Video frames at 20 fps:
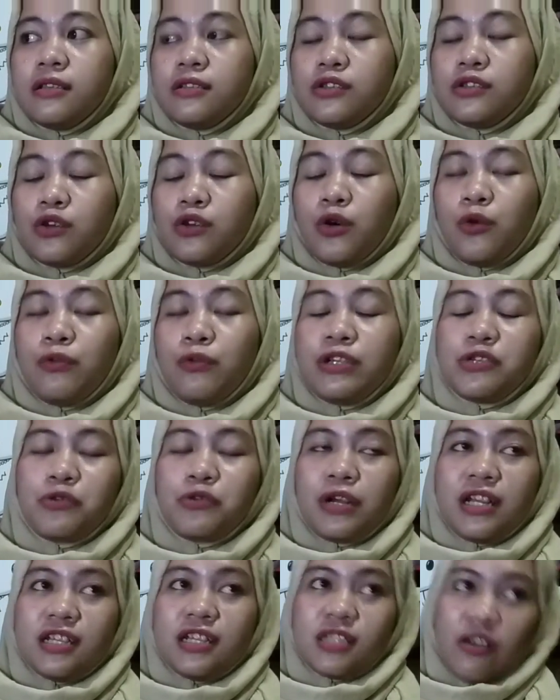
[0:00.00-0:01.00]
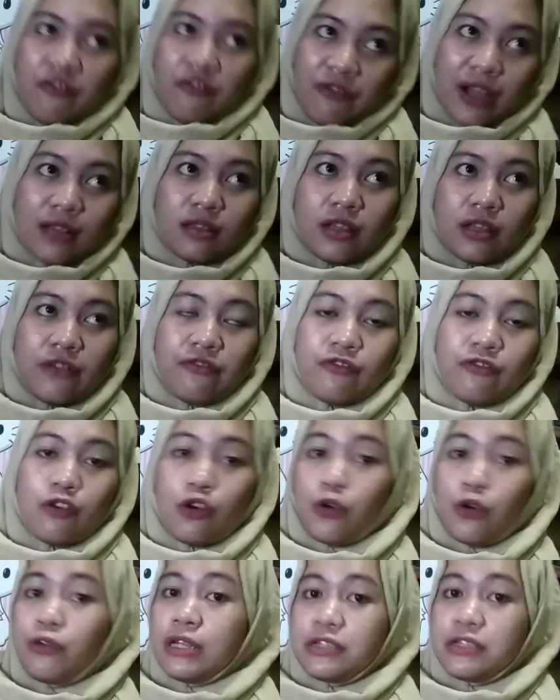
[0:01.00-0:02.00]
So which one is effective
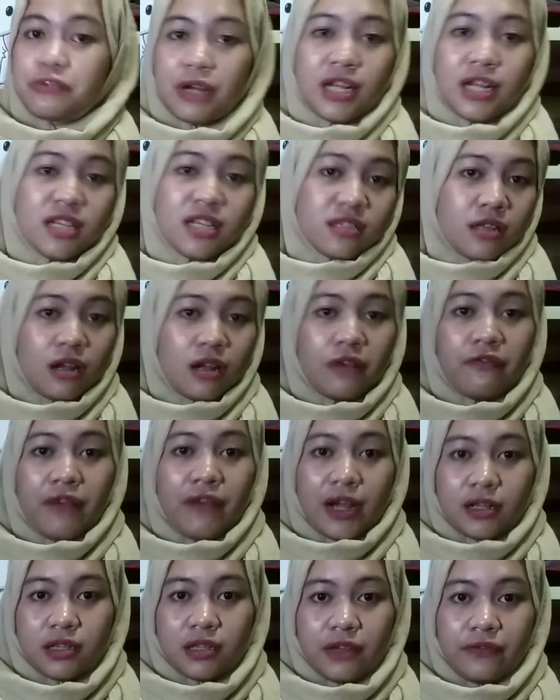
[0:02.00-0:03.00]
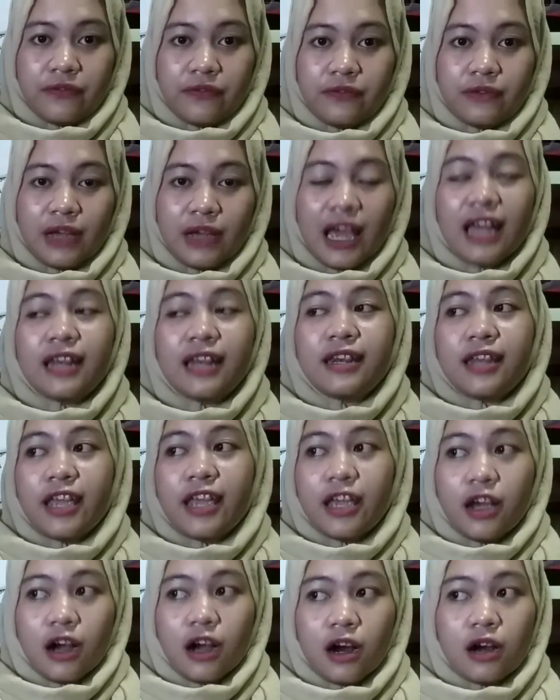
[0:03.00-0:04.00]
or which one is not effective, and
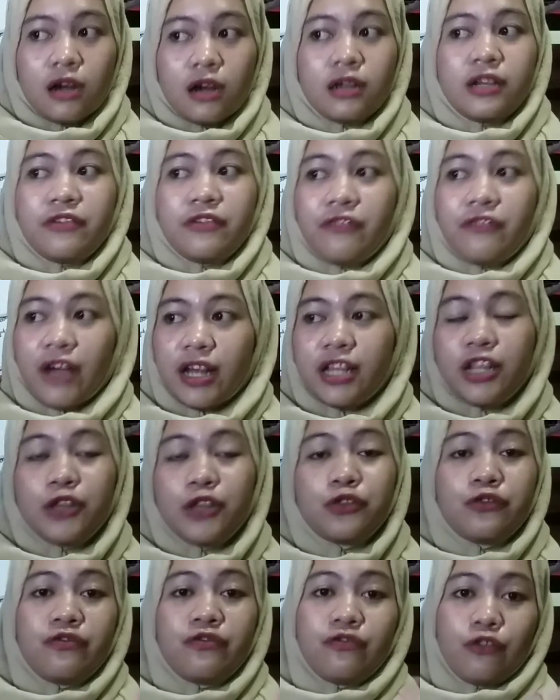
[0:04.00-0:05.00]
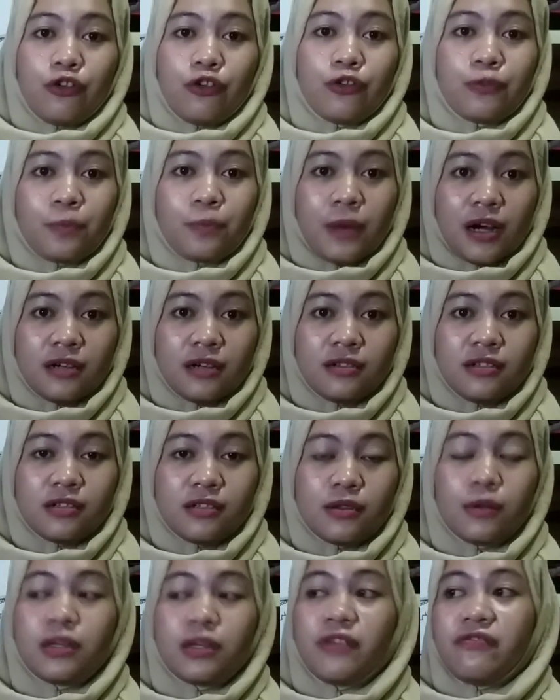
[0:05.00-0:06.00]
they are divided into 4 parts.
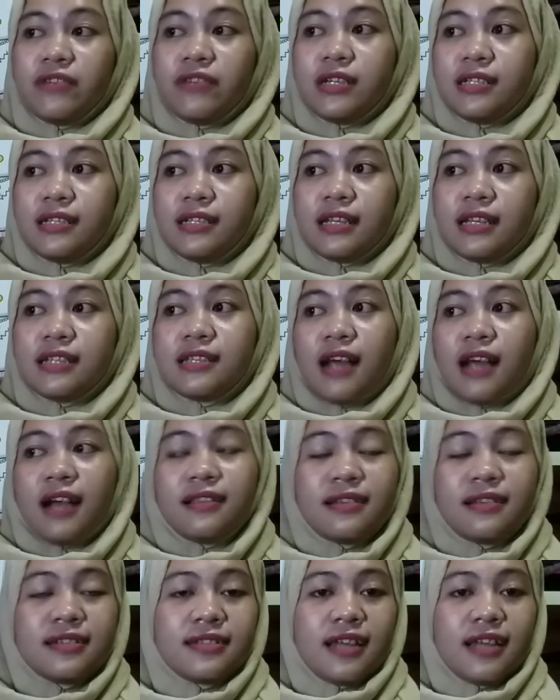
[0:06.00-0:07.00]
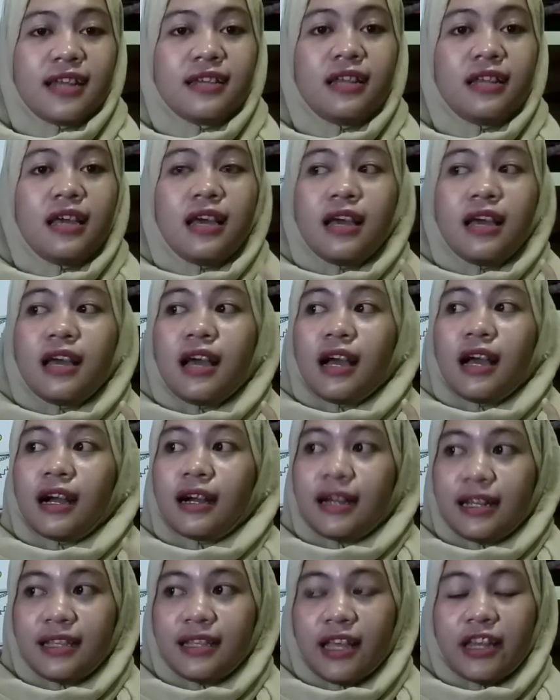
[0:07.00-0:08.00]
The first is understand
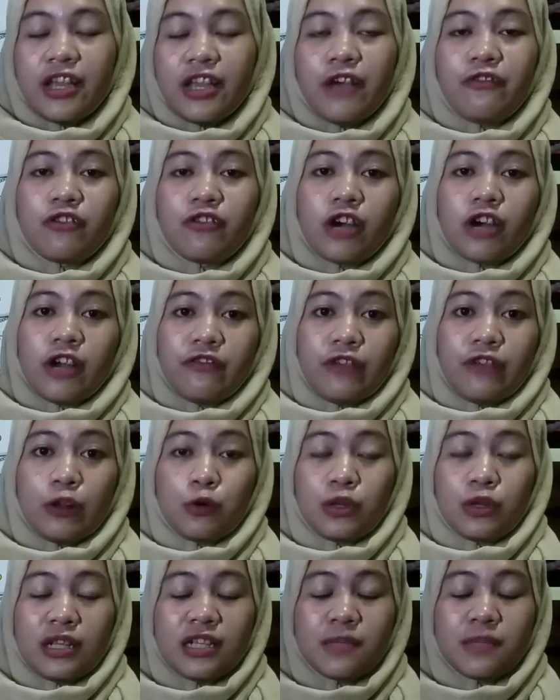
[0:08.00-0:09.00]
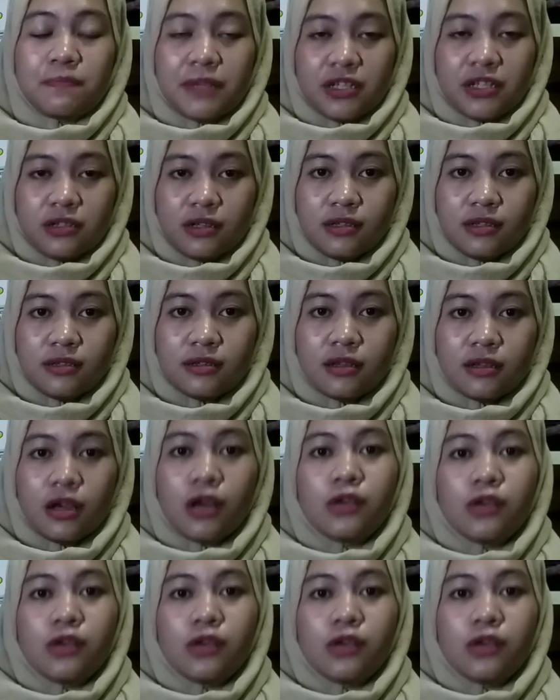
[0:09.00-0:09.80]
criteria for evaluating speeches.